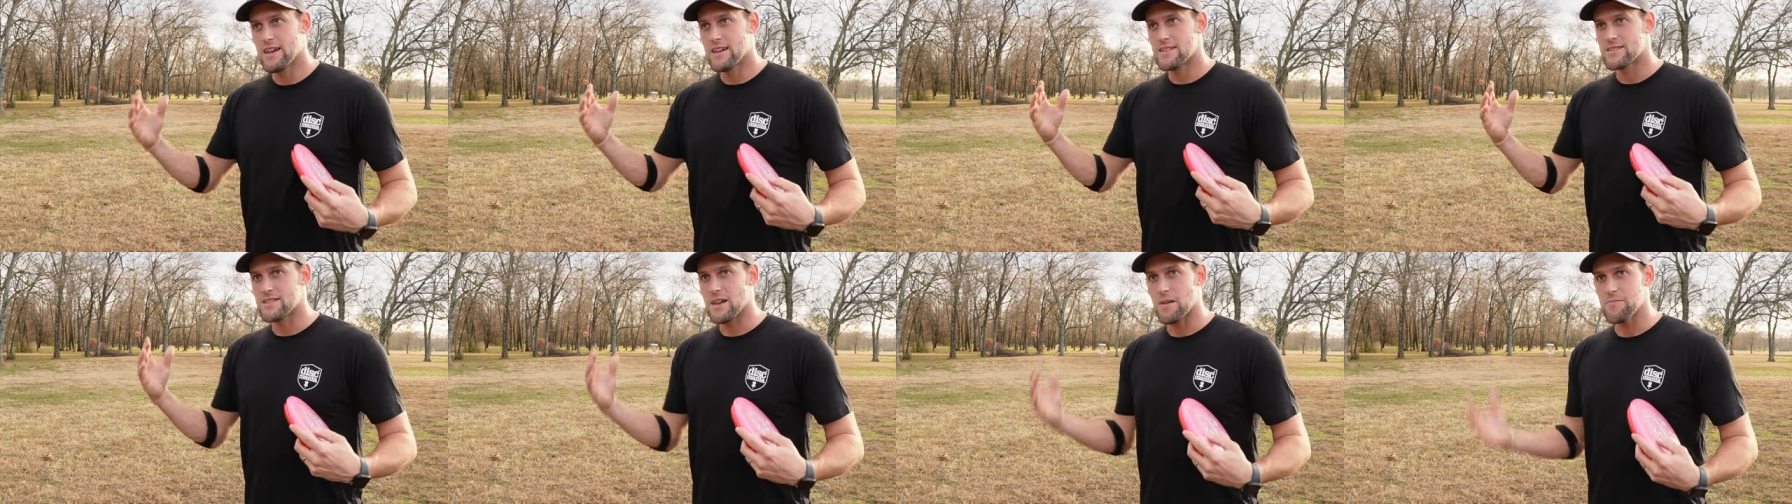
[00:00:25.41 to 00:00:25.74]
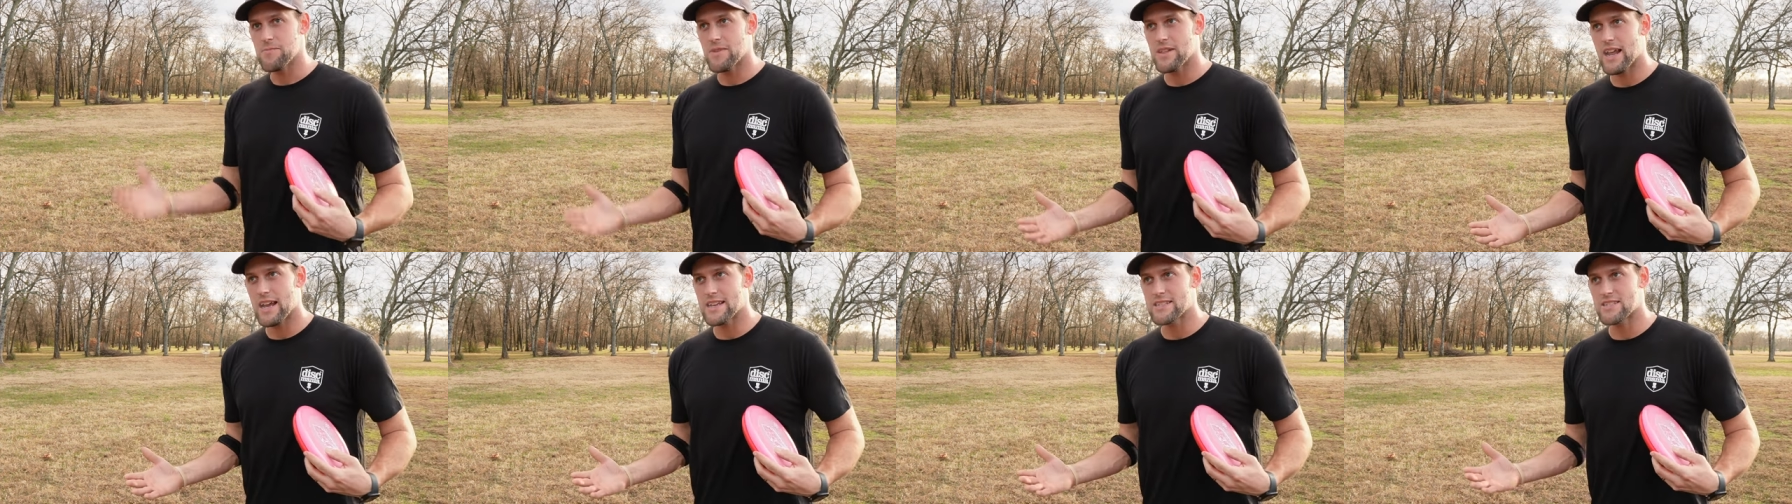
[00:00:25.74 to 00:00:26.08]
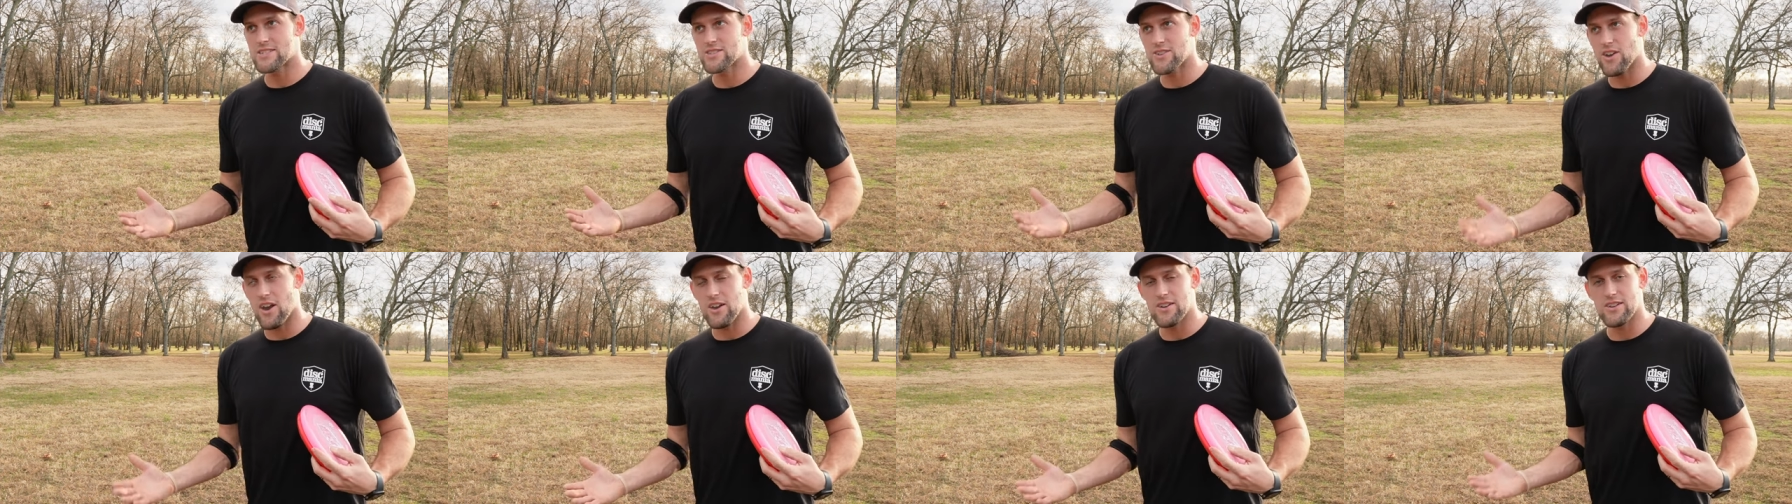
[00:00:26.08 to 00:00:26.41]
Something I
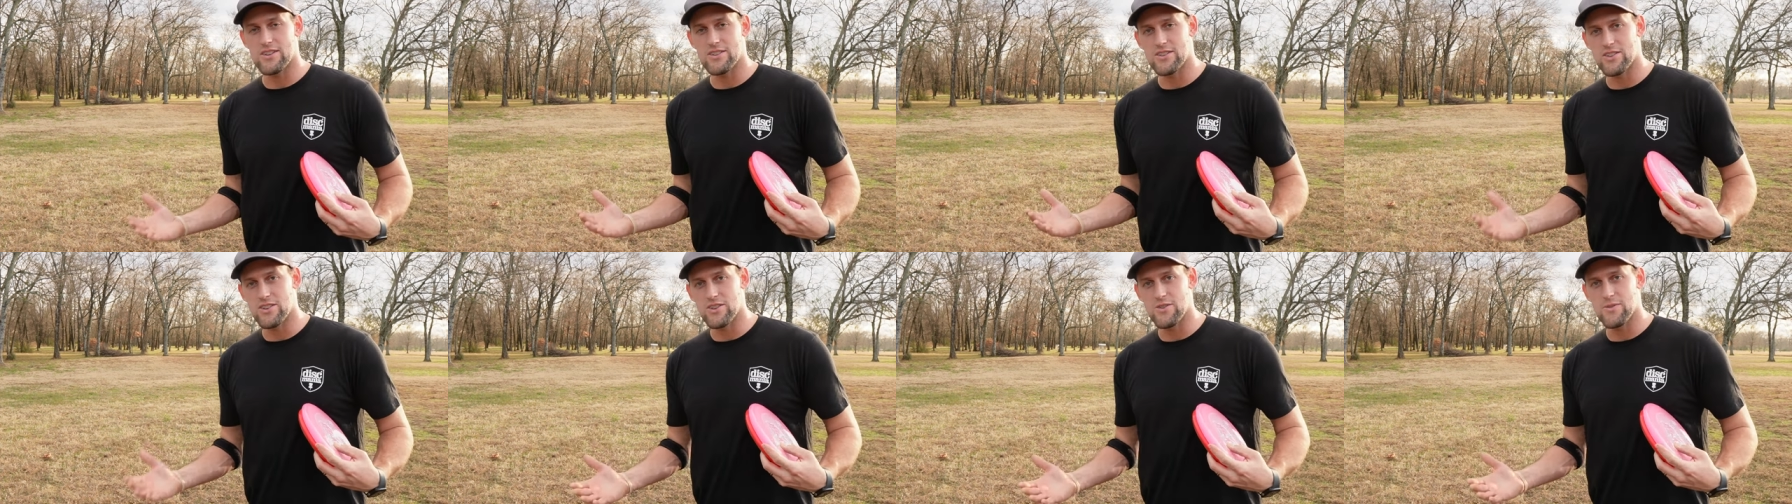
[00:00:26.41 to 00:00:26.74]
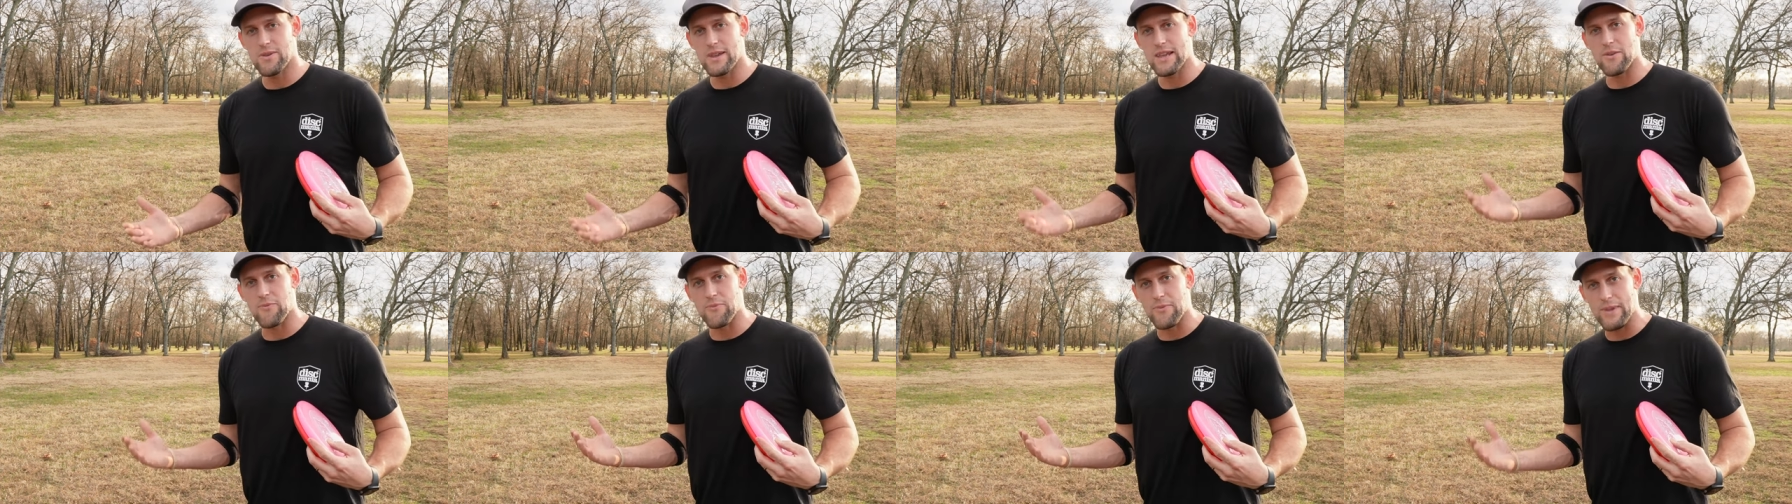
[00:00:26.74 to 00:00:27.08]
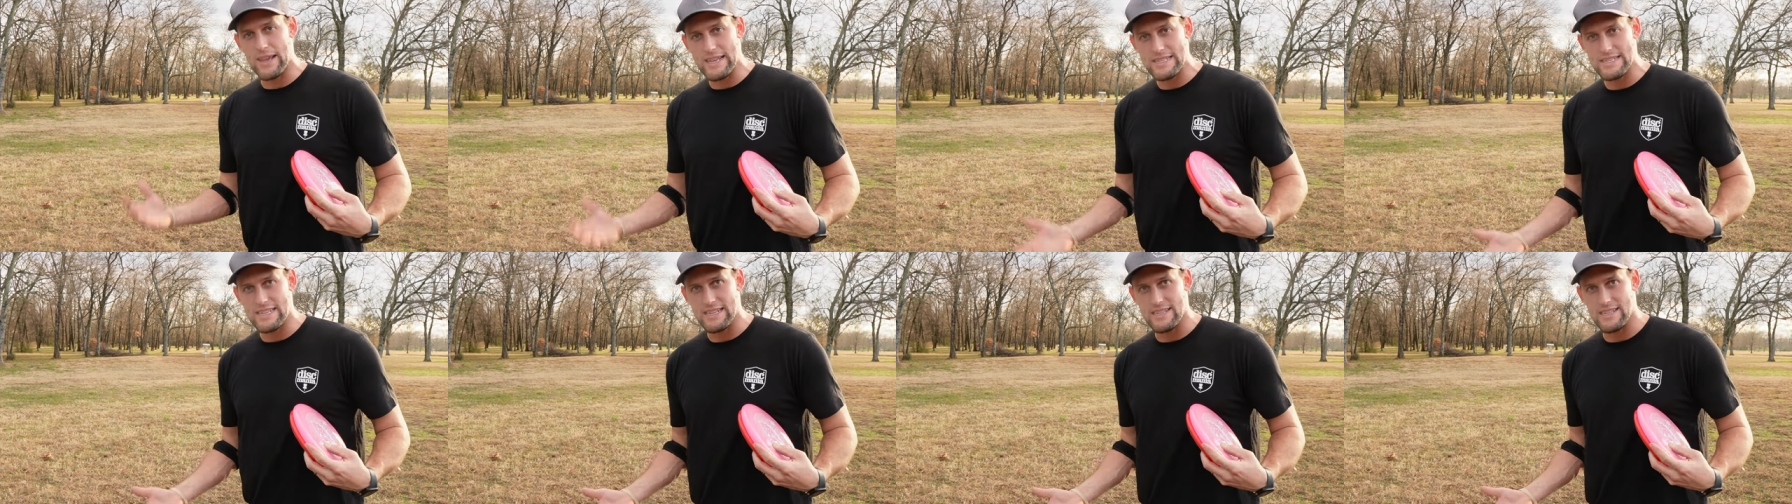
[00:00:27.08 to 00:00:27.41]
started doing
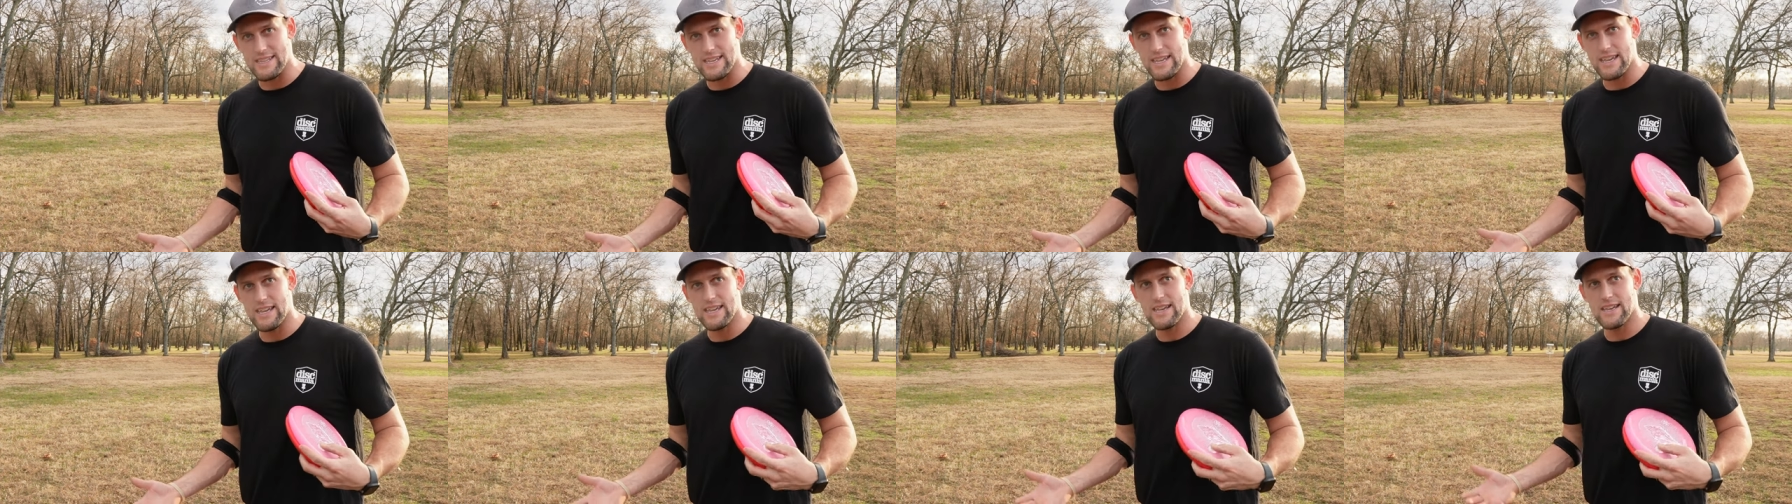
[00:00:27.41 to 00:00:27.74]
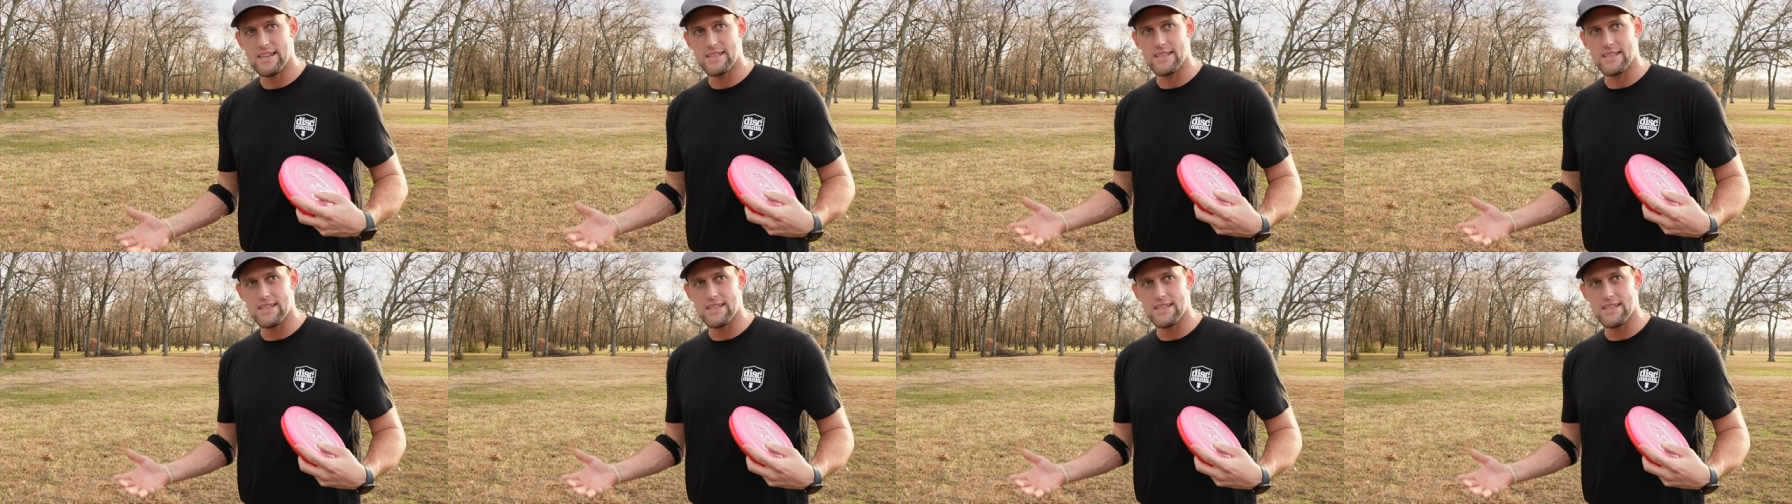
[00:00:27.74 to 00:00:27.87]
recently